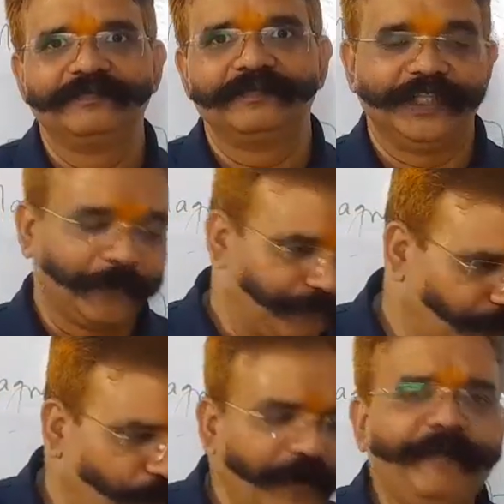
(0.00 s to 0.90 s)
Their
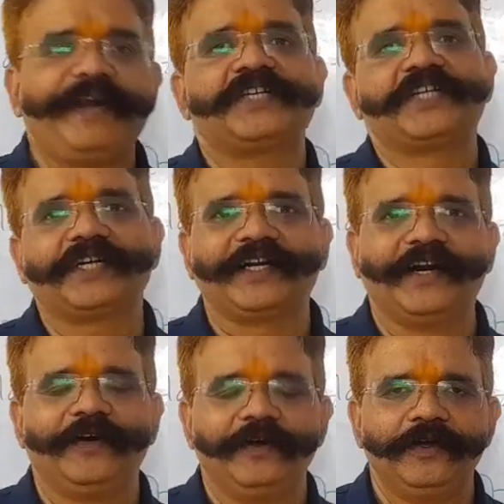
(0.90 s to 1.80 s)
flow will be
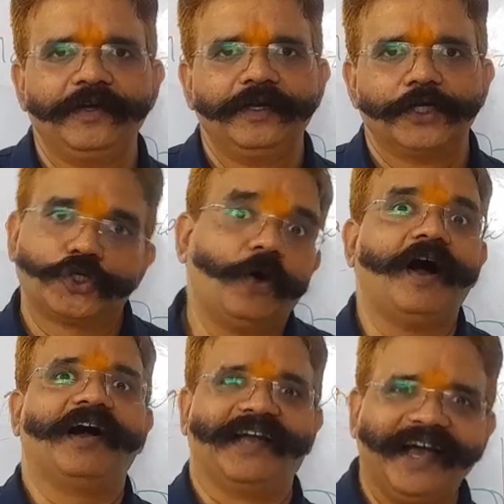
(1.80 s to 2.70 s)
restricted. So
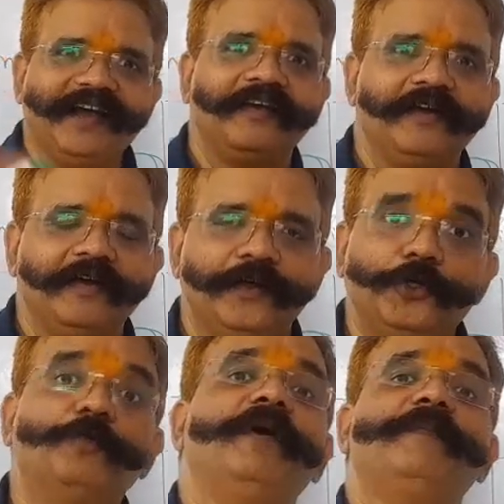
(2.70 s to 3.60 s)
again,
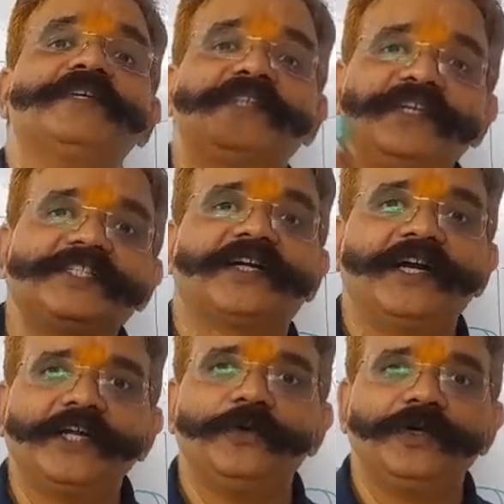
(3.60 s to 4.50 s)
you may miss the
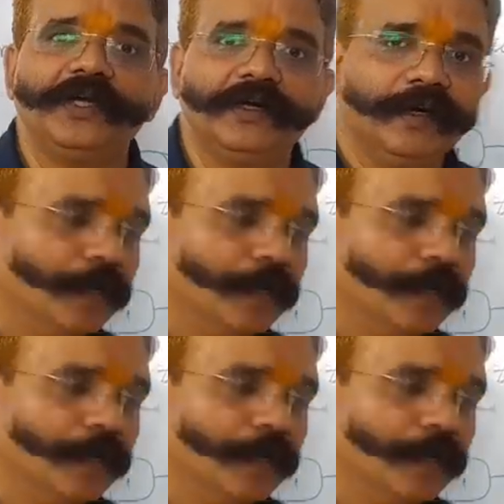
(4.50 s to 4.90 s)
discontinuity.